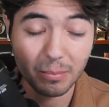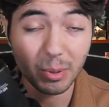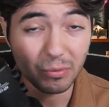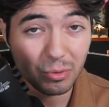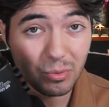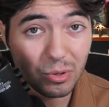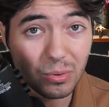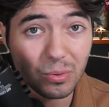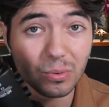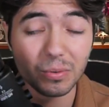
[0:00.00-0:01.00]
But if you
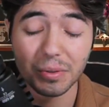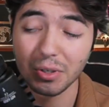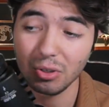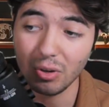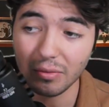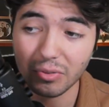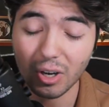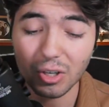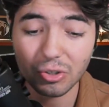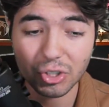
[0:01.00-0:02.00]
do, you have to
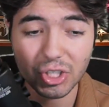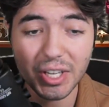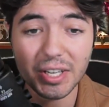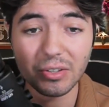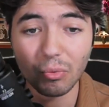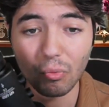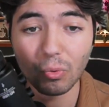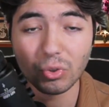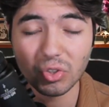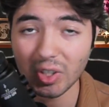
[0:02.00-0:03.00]
understand the
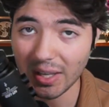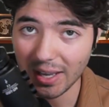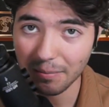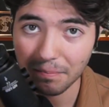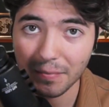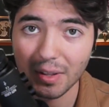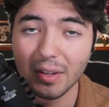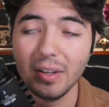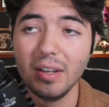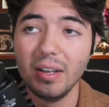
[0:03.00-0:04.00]
rules of the game.
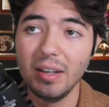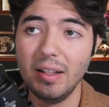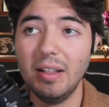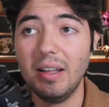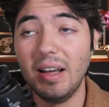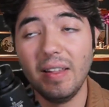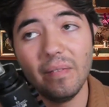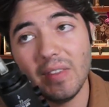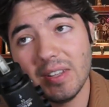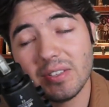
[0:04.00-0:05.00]

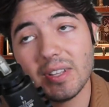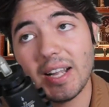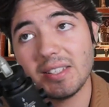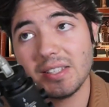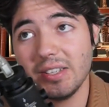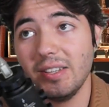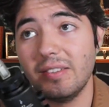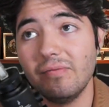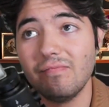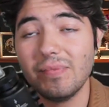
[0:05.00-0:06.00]
And so that's
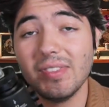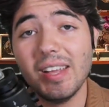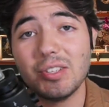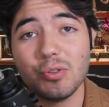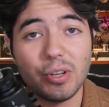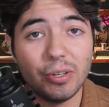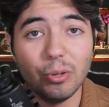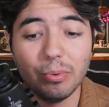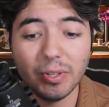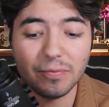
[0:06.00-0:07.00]
what the
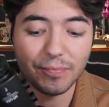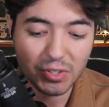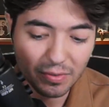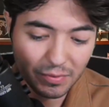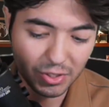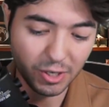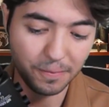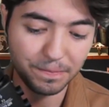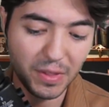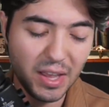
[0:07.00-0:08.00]
clear pill is.
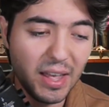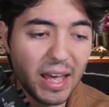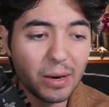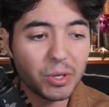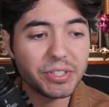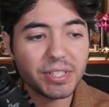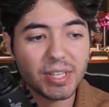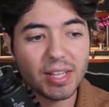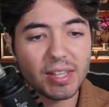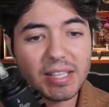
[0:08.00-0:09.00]
So anyways,
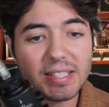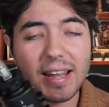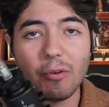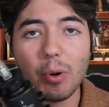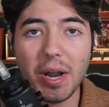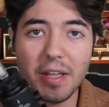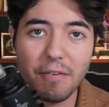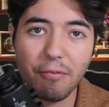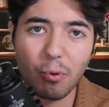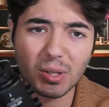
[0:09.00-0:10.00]
thanks everybody
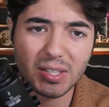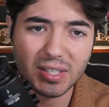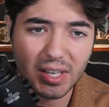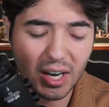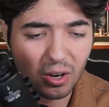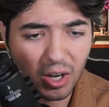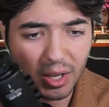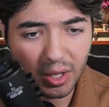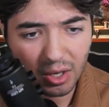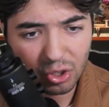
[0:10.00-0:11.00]
for listening. I'll cut
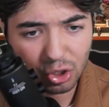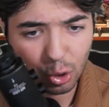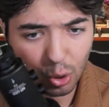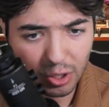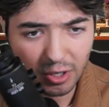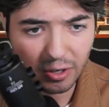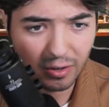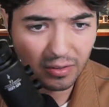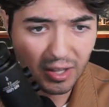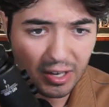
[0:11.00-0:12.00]
it short
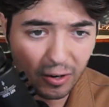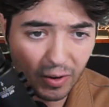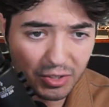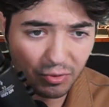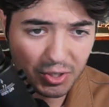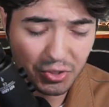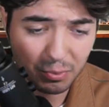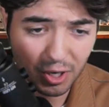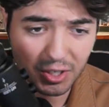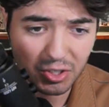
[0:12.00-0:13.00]
here. As far as the
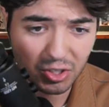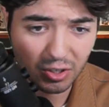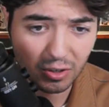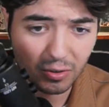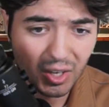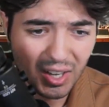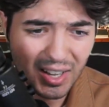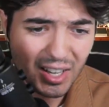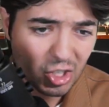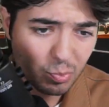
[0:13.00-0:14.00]
markets go,
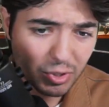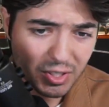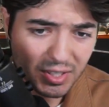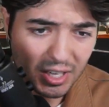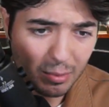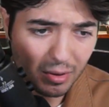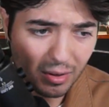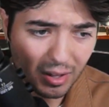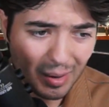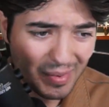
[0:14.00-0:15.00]
it's pretty
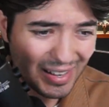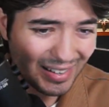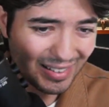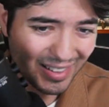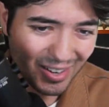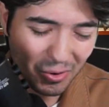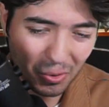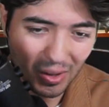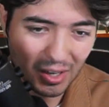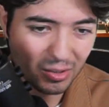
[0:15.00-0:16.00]
stable. I mean, not a
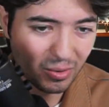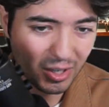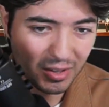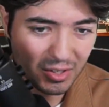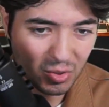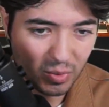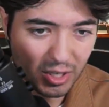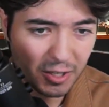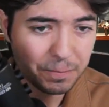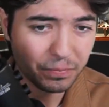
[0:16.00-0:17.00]
whole lot going on this
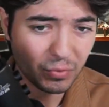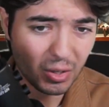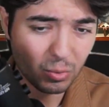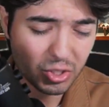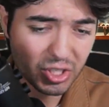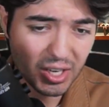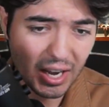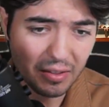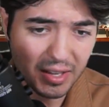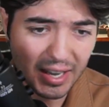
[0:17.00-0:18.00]
week. We'll see
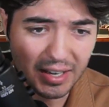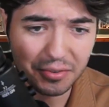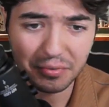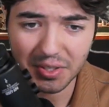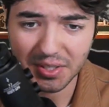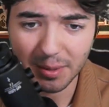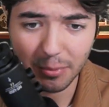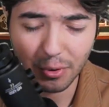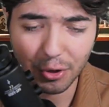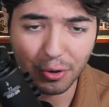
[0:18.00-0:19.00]
how the end of
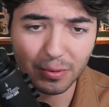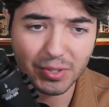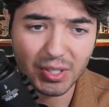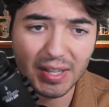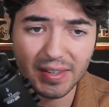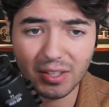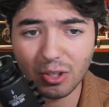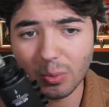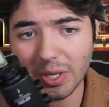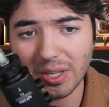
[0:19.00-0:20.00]
December goes, and then
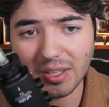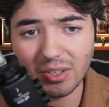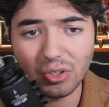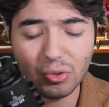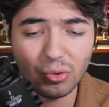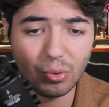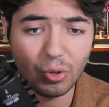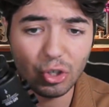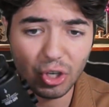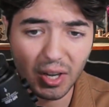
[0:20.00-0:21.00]
going into
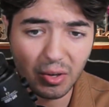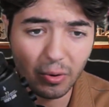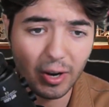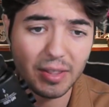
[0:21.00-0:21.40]
January.